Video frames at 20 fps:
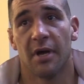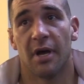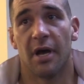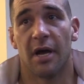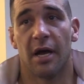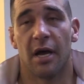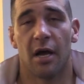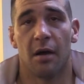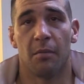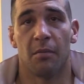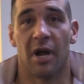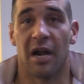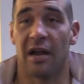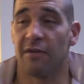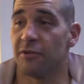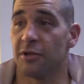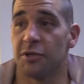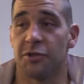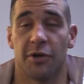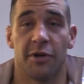I
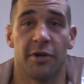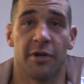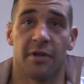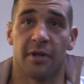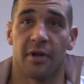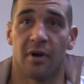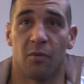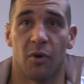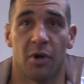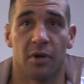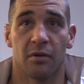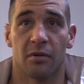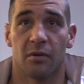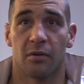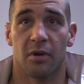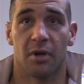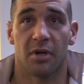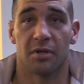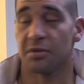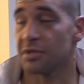love the journey that I'm on,
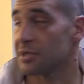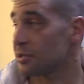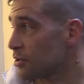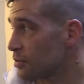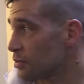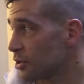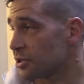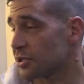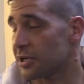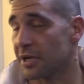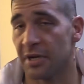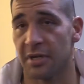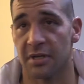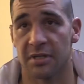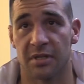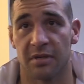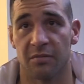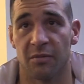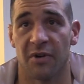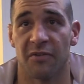especially with my
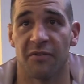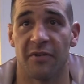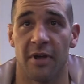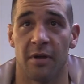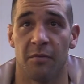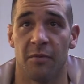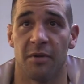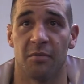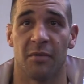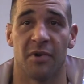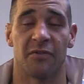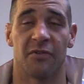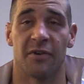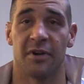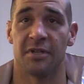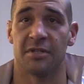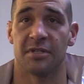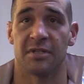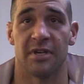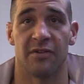trainers and my family, my
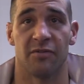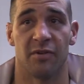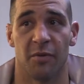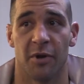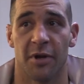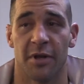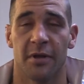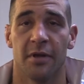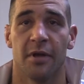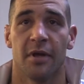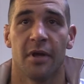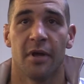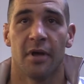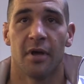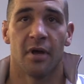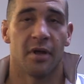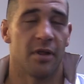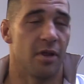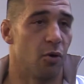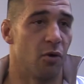friends, and everybody.
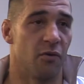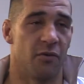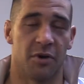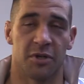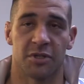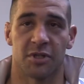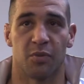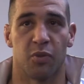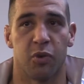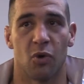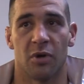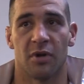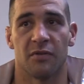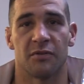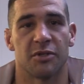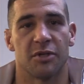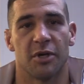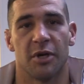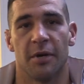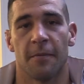They're all very supportive.
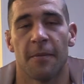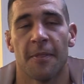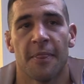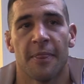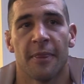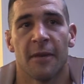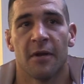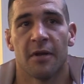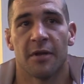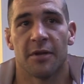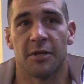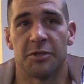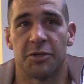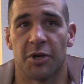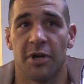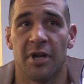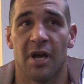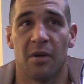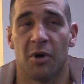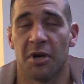So the
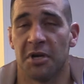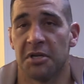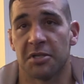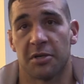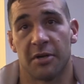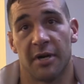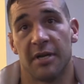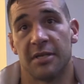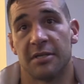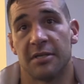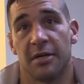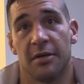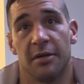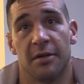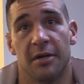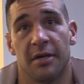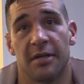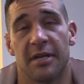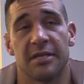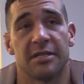journey I'm on is great,
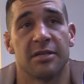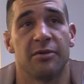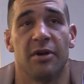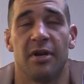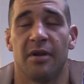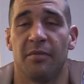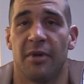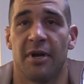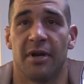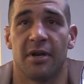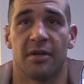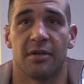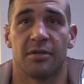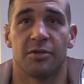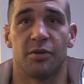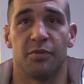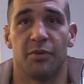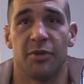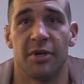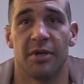and it doesn't really matter
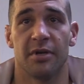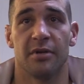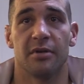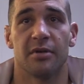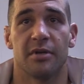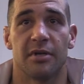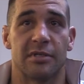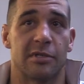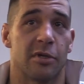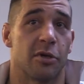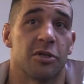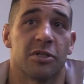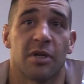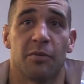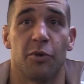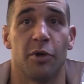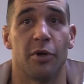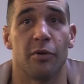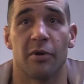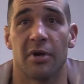to me as long as
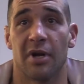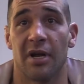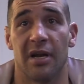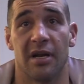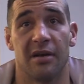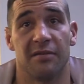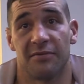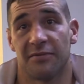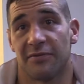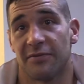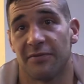I'm doing what I love,